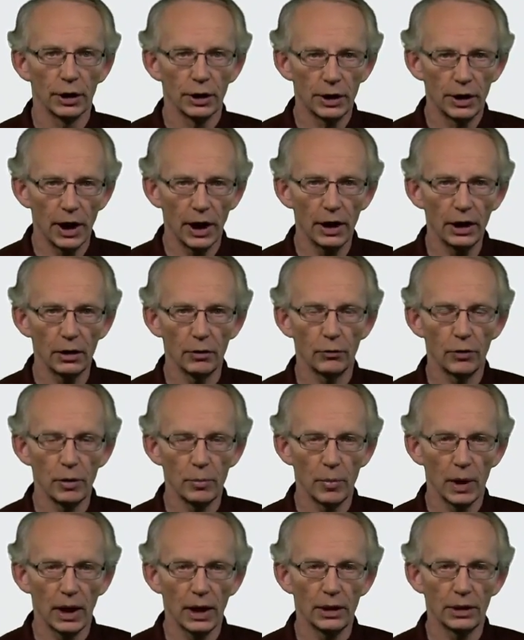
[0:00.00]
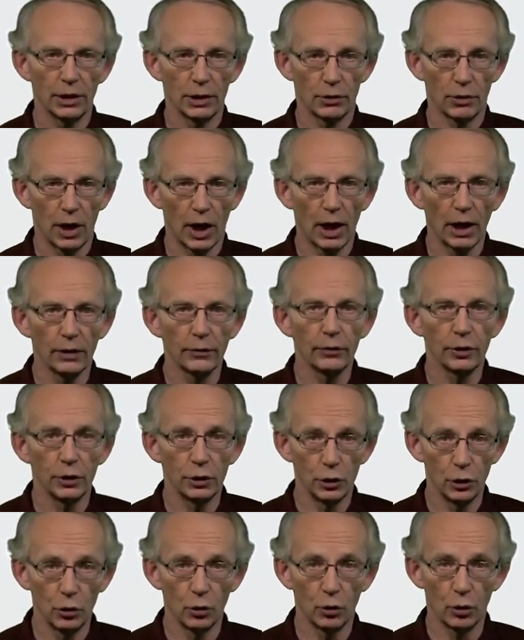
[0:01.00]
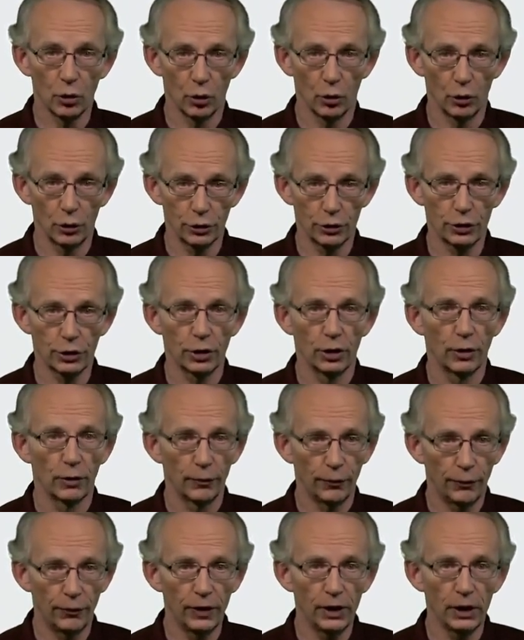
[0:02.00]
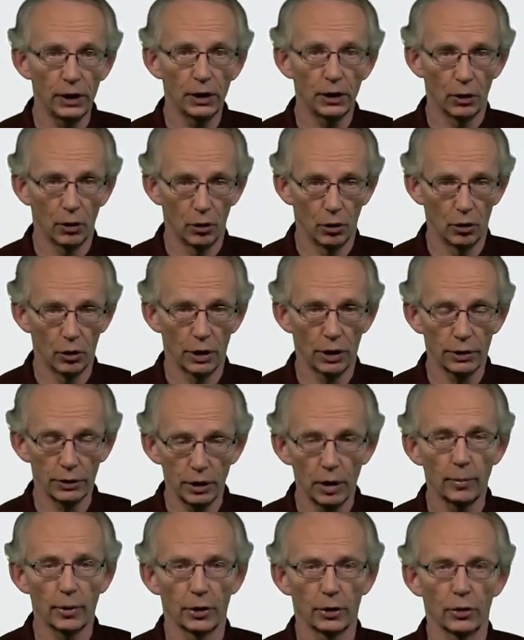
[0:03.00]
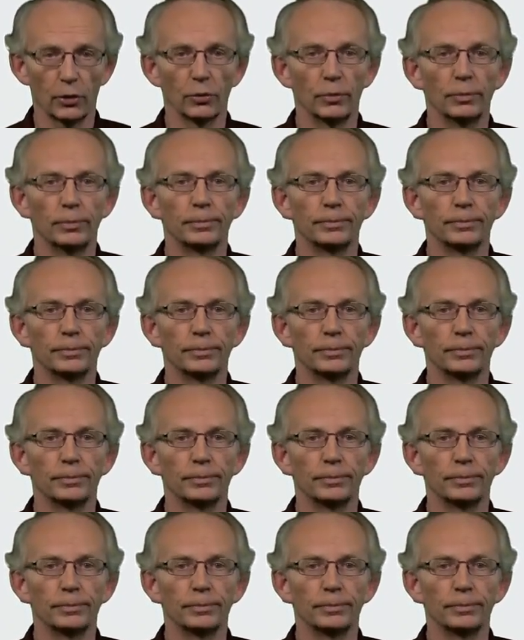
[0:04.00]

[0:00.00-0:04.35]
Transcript: then we may derive the new clause v or w.